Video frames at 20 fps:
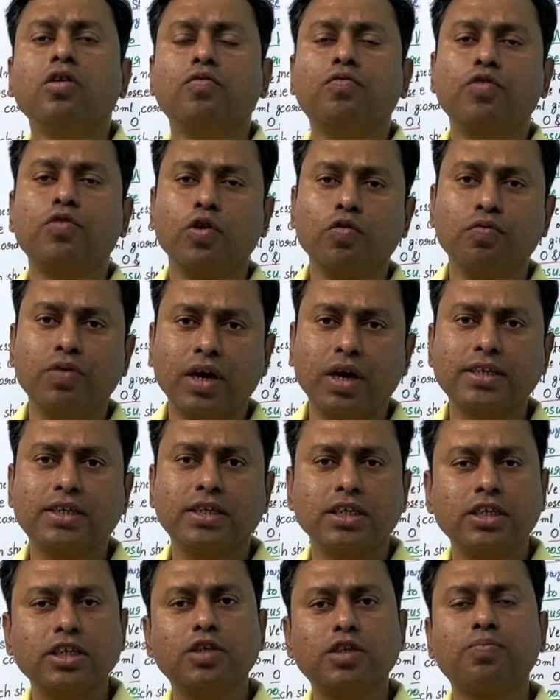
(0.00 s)
few weeks
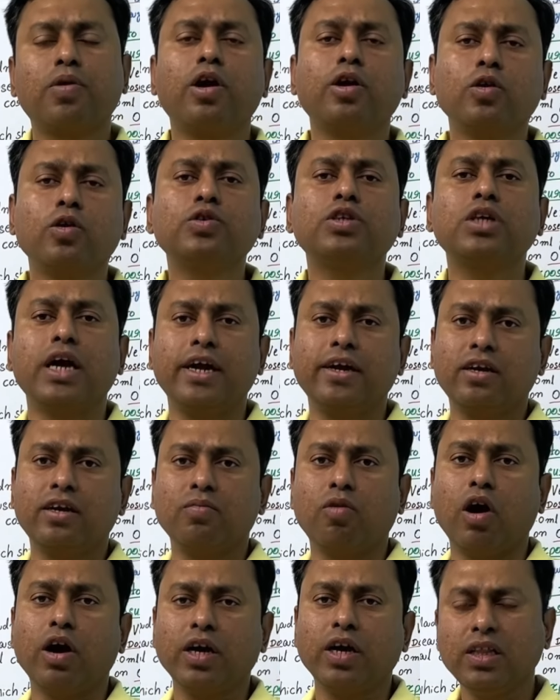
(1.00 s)
it is produced
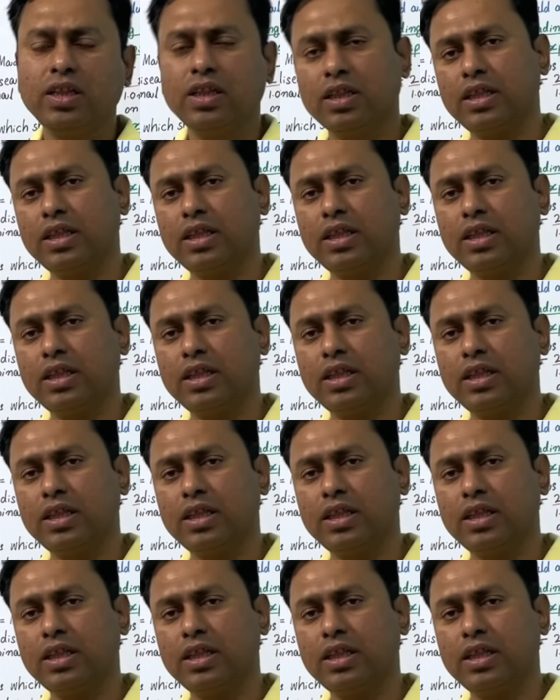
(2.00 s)
antibody.